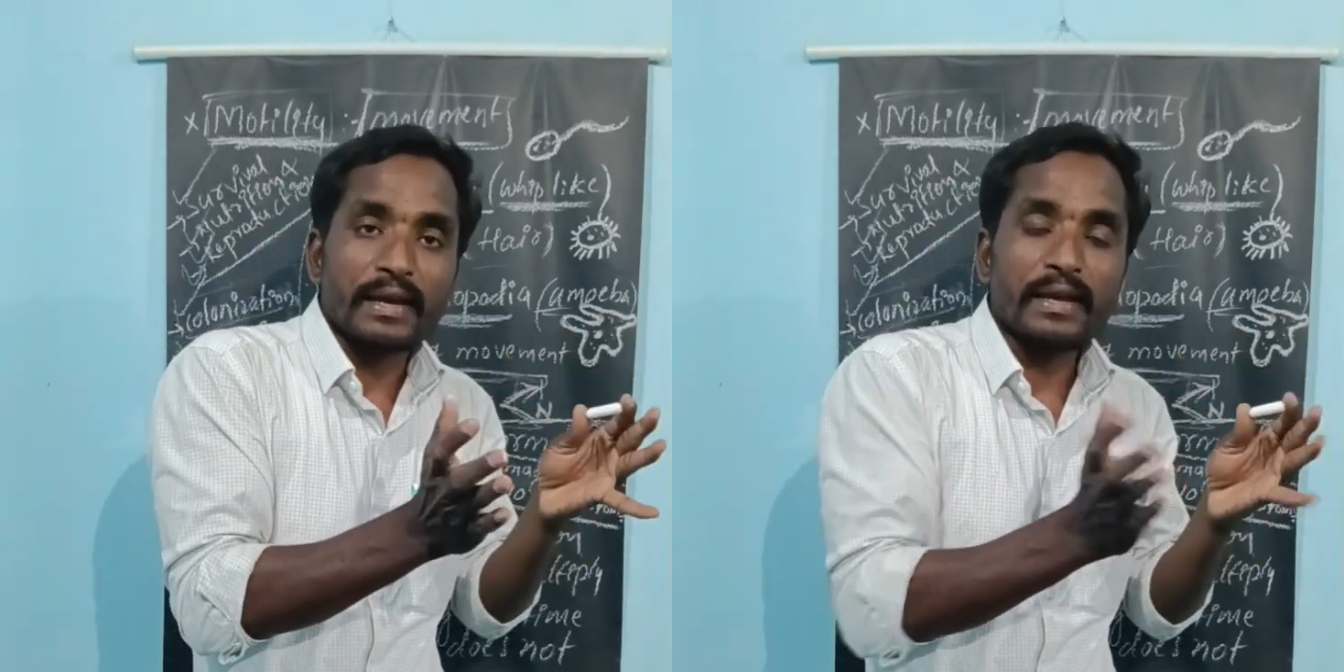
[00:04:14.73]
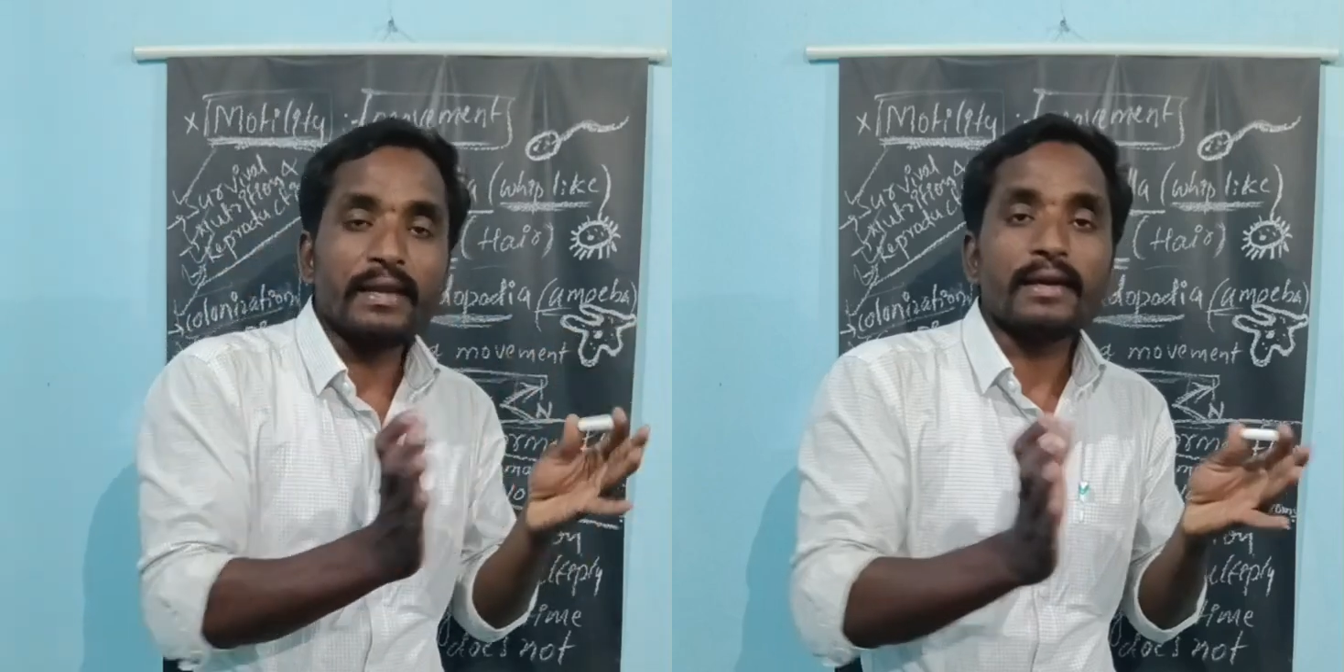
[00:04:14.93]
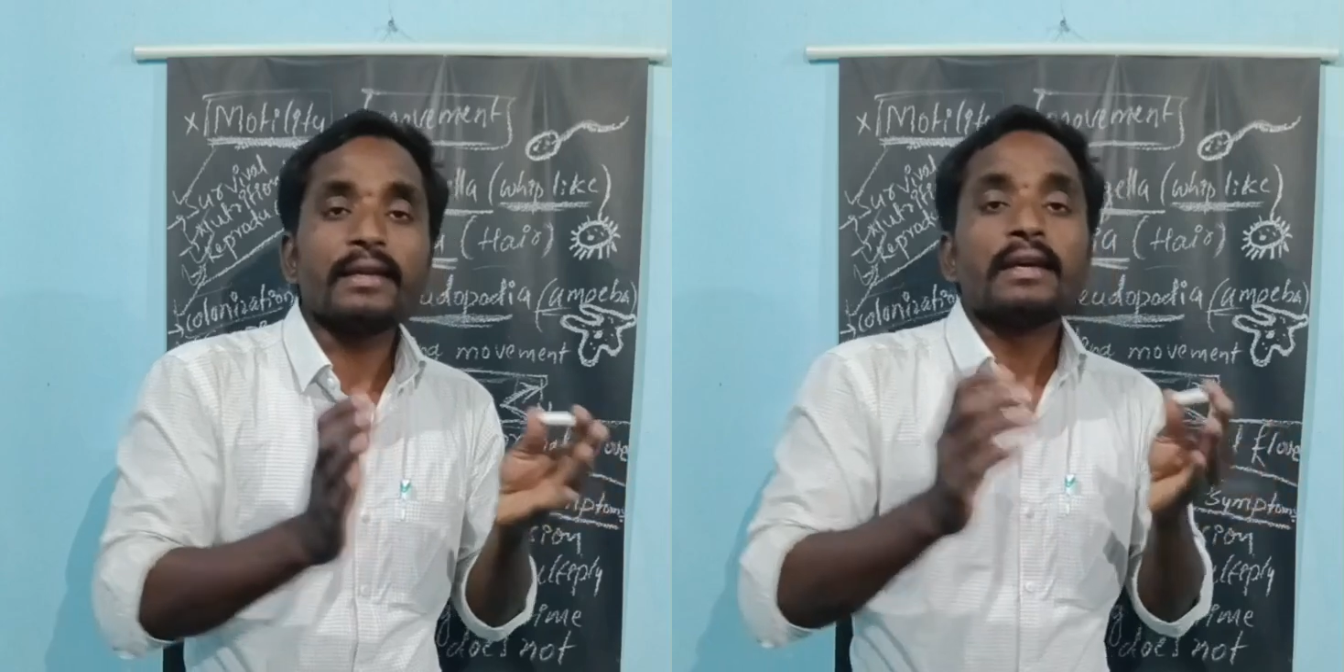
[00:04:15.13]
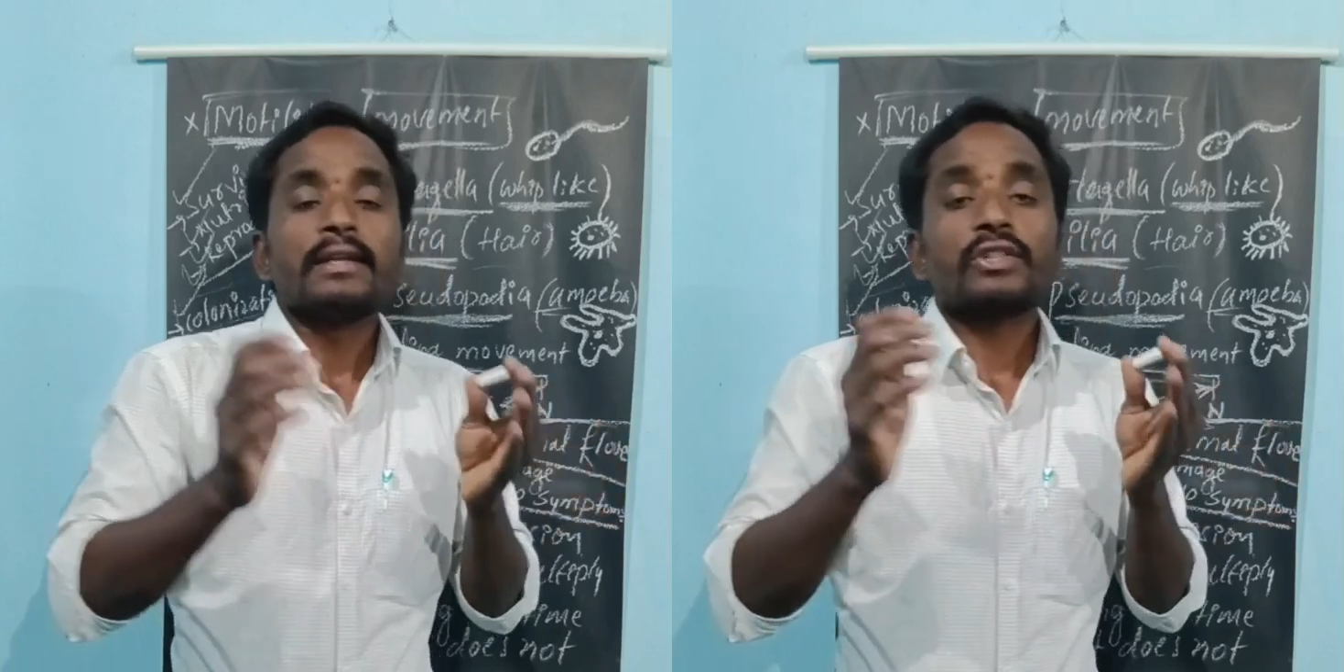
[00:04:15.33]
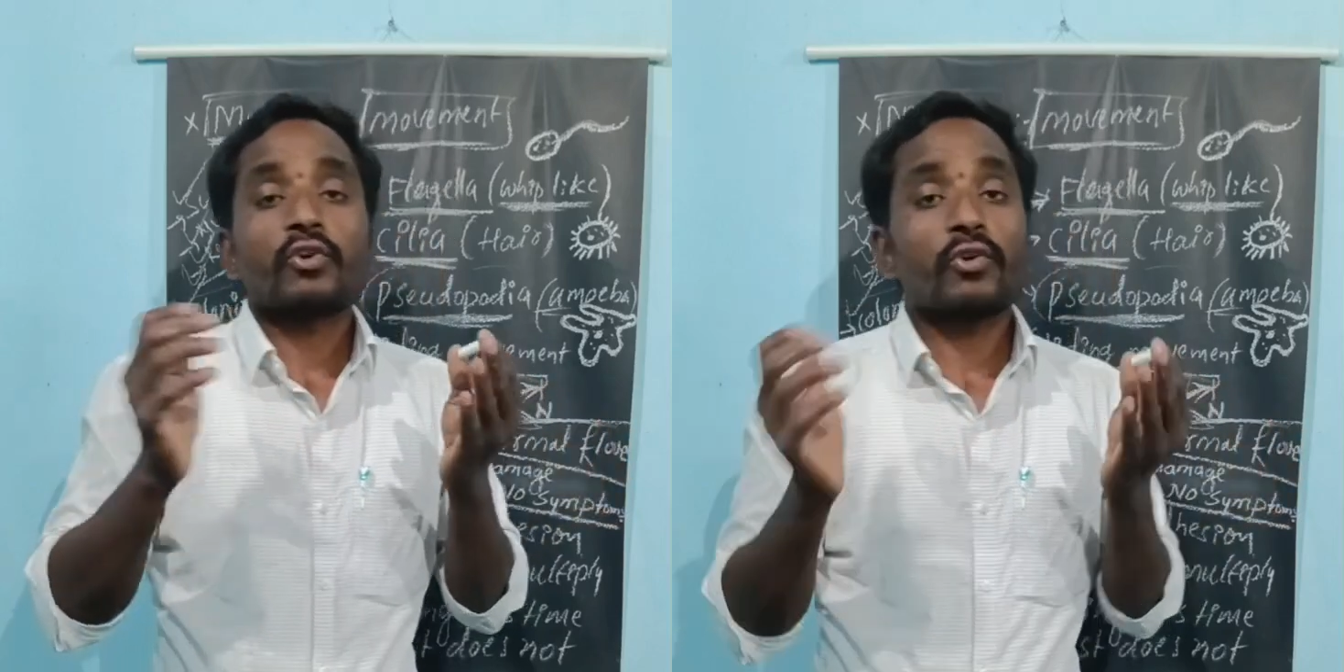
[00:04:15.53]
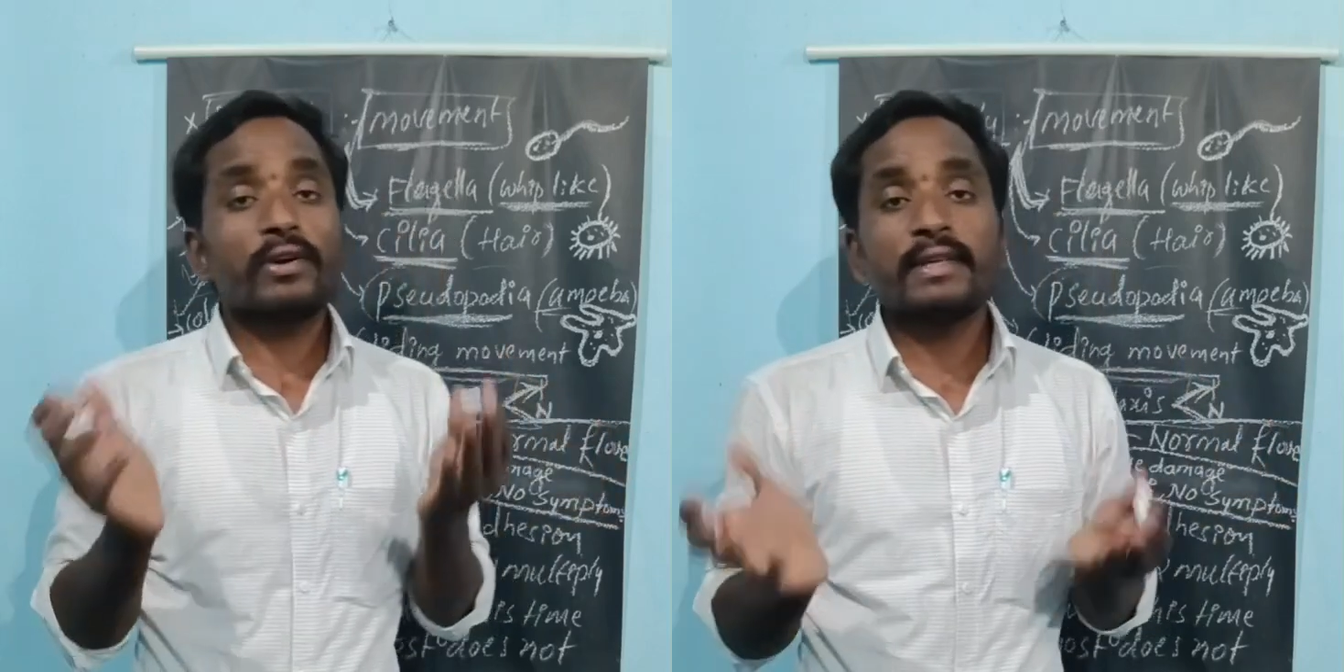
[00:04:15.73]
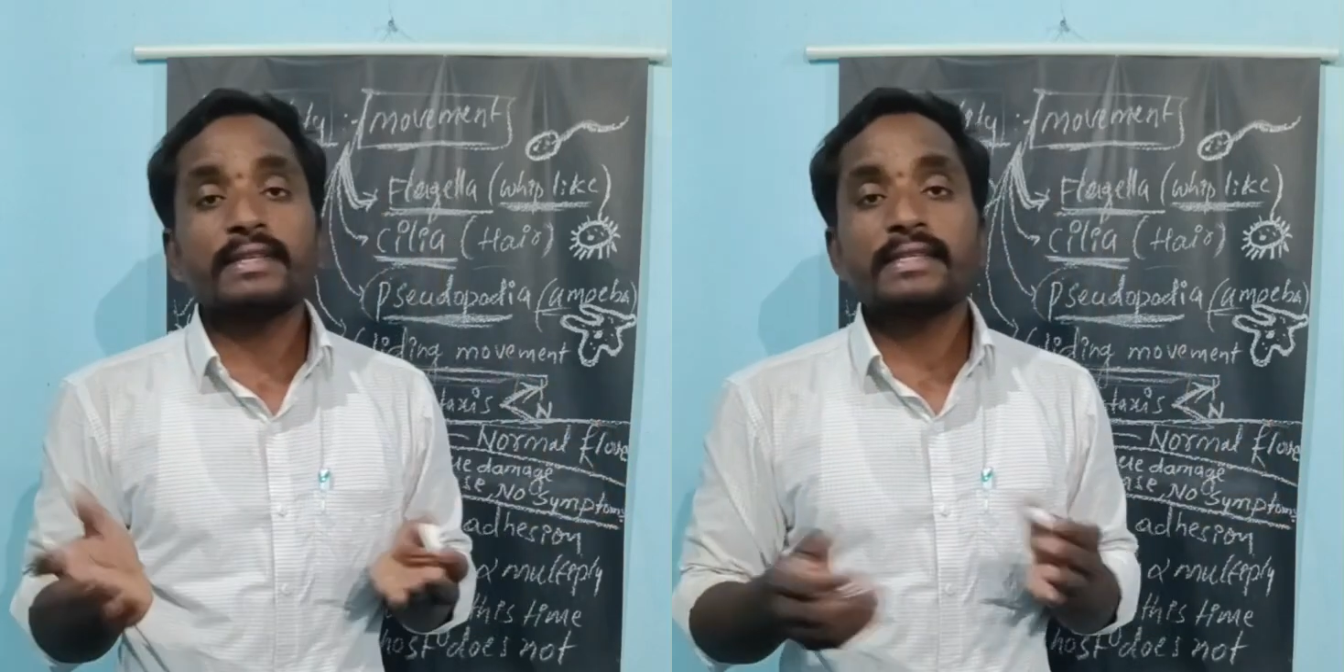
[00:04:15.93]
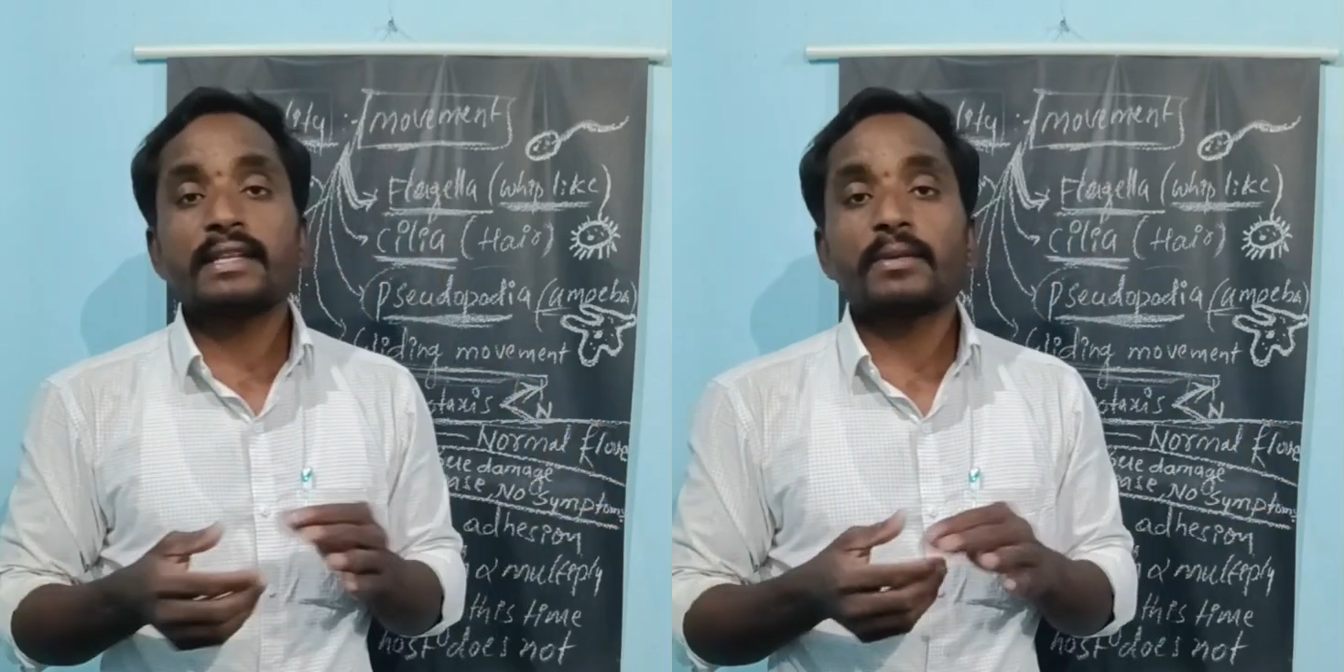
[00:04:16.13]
Here, the colonization